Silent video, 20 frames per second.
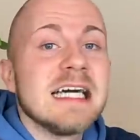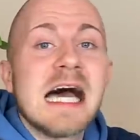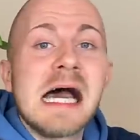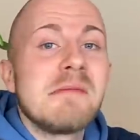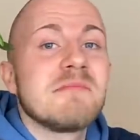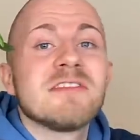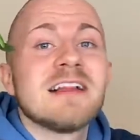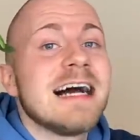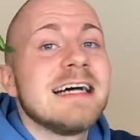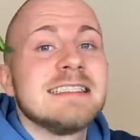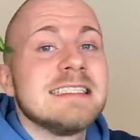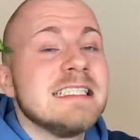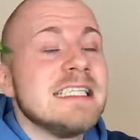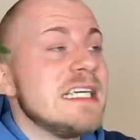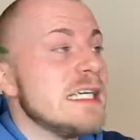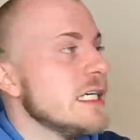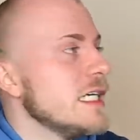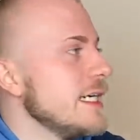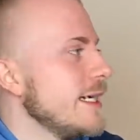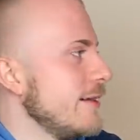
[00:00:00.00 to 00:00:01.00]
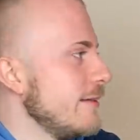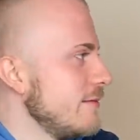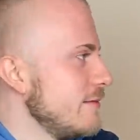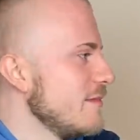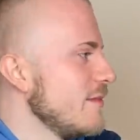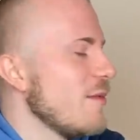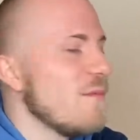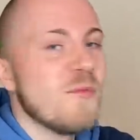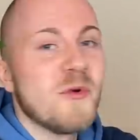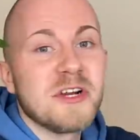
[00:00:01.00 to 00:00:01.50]
I'm glad to hear it.
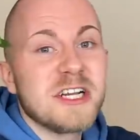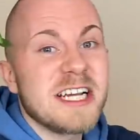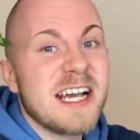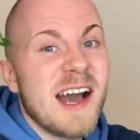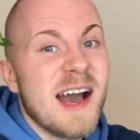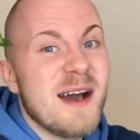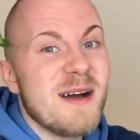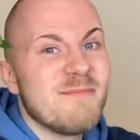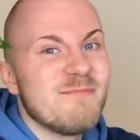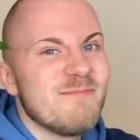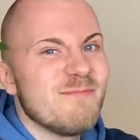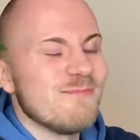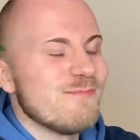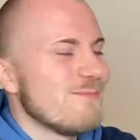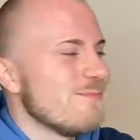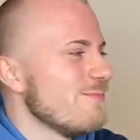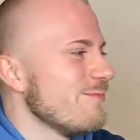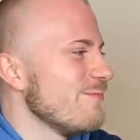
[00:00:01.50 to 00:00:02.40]
More to come.